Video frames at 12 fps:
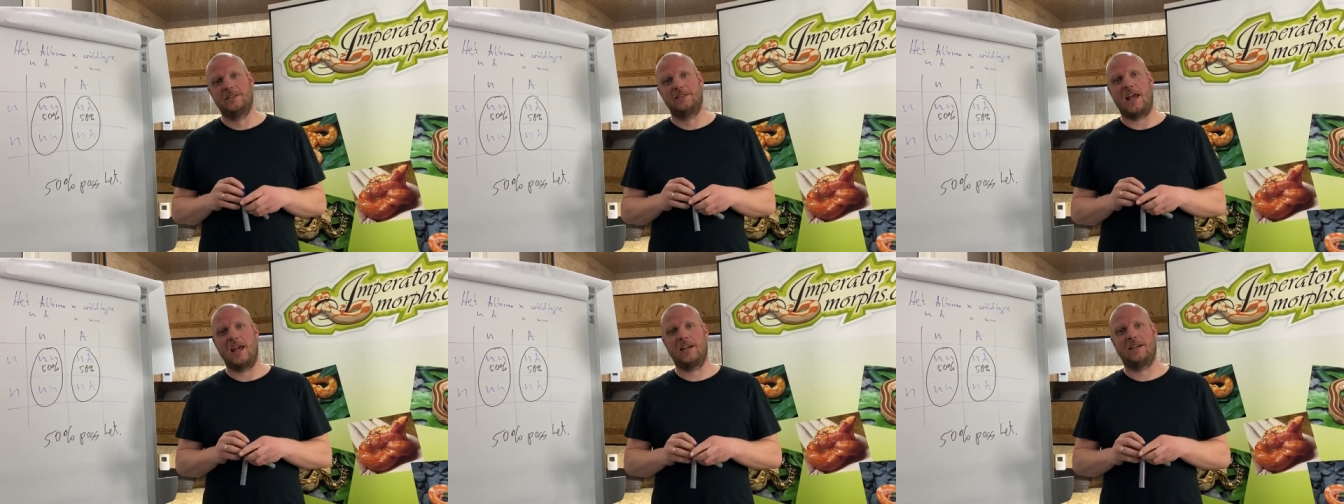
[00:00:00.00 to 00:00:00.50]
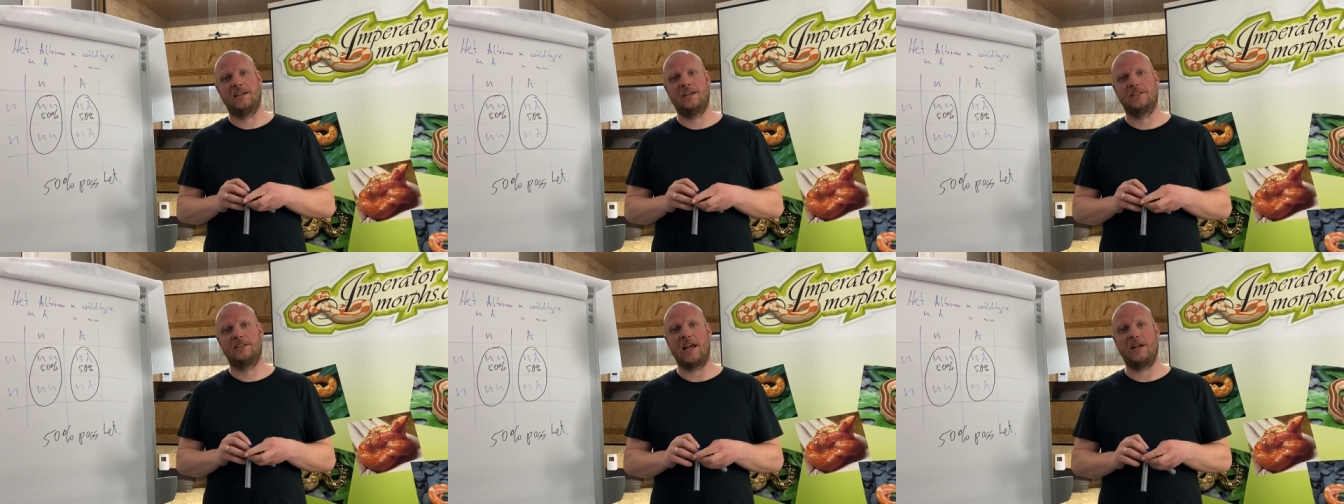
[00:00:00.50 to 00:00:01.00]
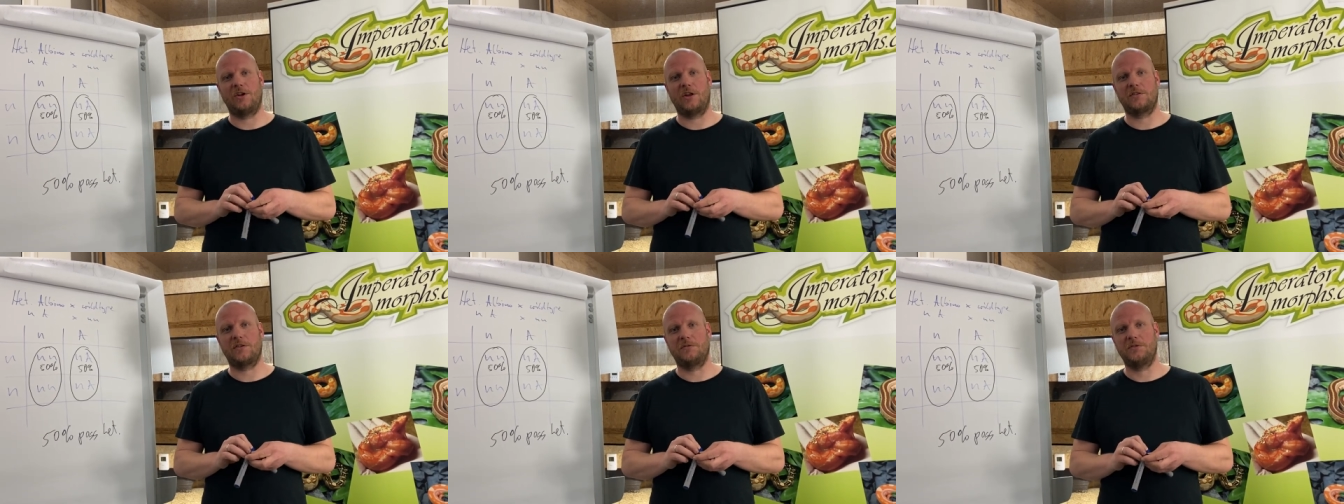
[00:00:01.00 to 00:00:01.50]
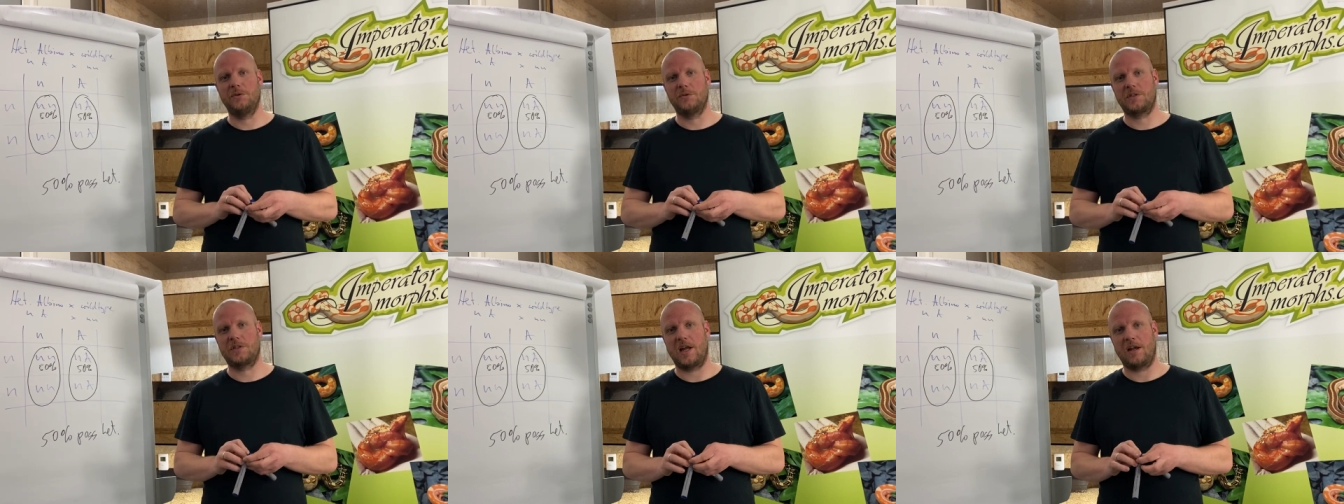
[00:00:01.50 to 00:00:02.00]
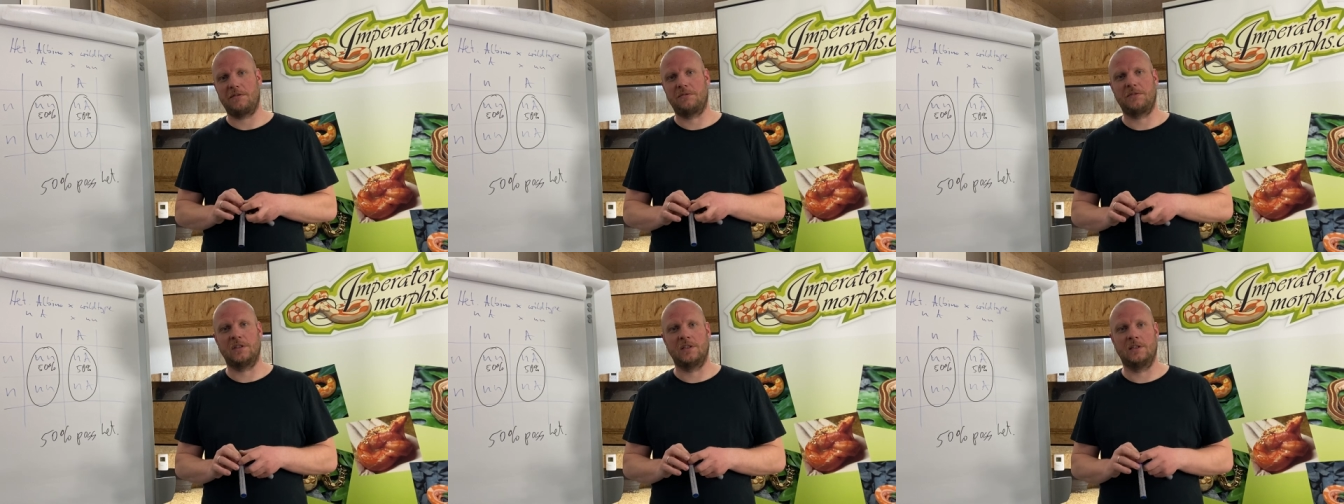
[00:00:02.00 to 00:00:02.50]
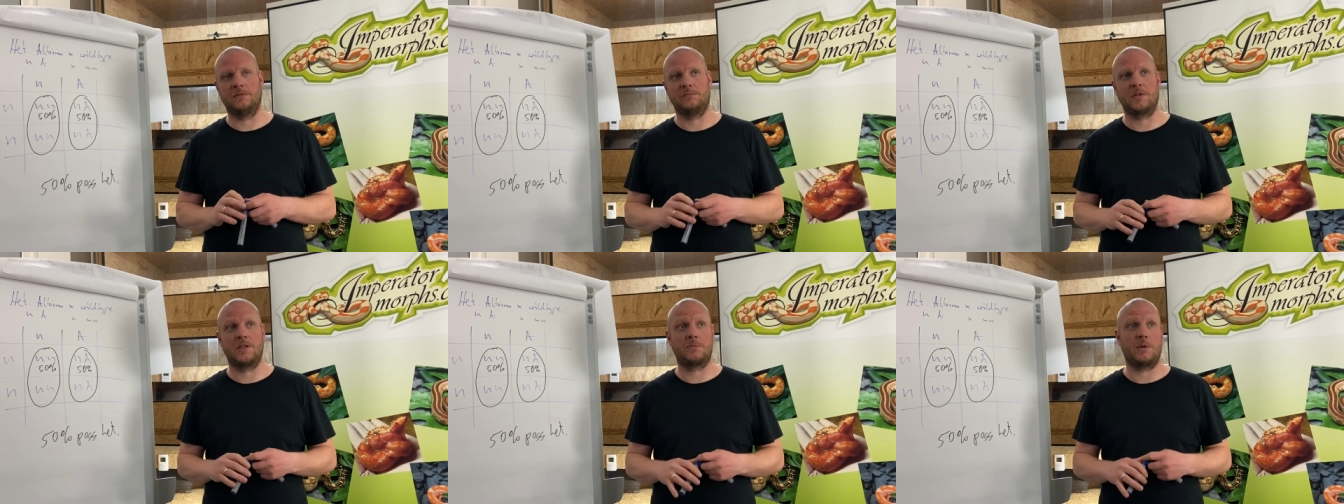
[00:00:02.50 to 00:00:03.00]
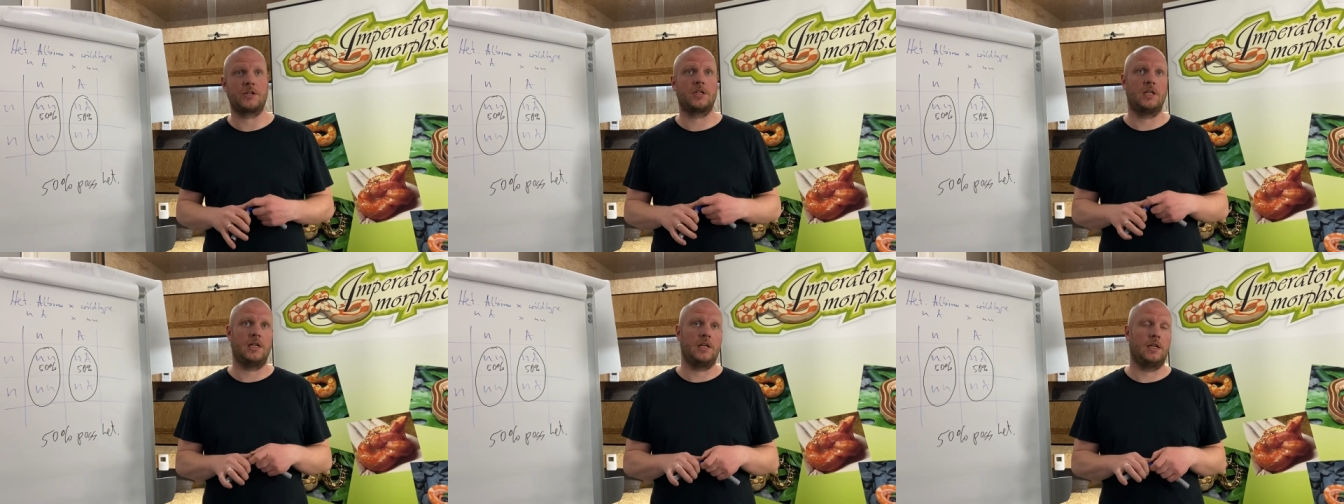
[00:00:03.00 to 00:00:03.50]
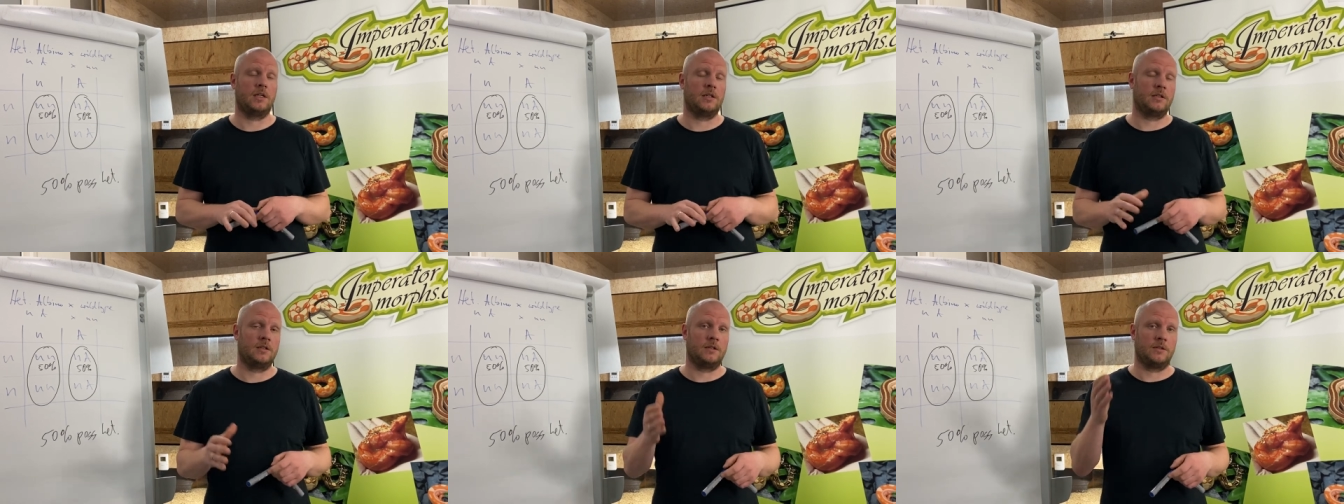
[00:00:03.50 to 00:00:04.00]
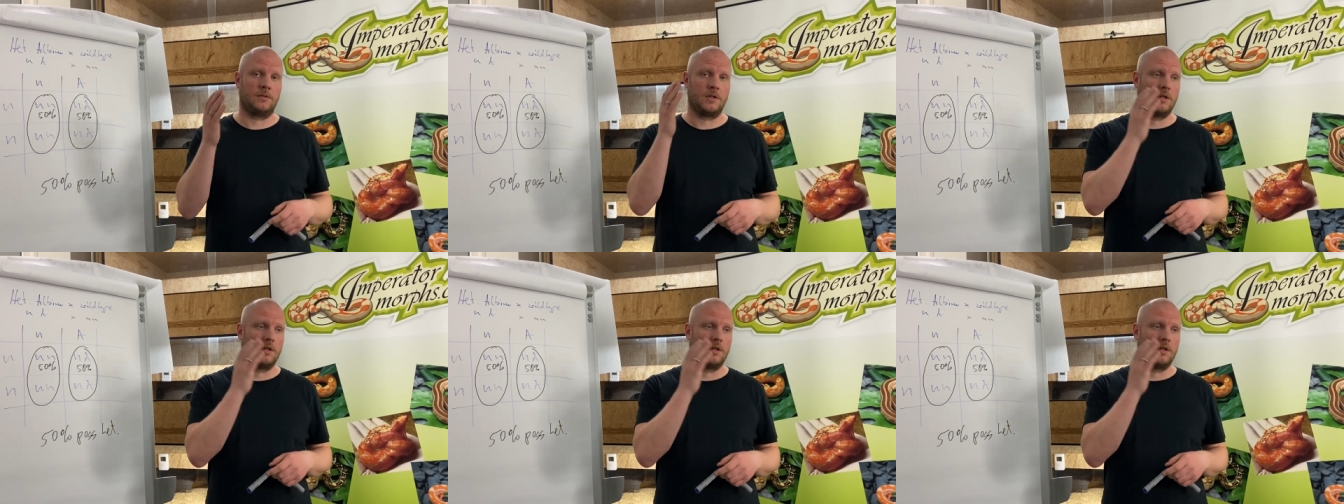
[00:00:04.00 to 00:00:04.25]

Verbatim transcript: take take lots of new stuff, um, especially uh,